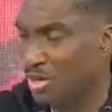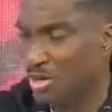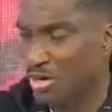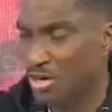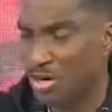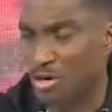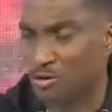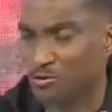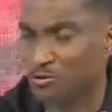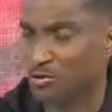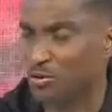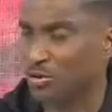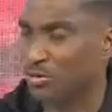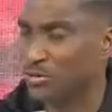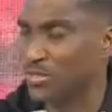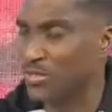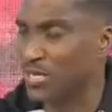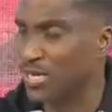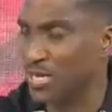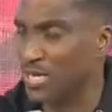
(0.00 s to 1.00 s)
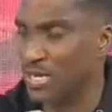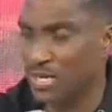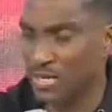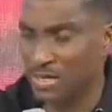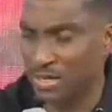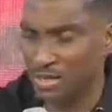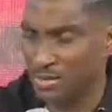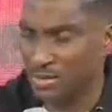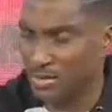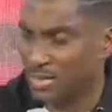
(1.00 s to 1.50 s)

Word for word: all those uh,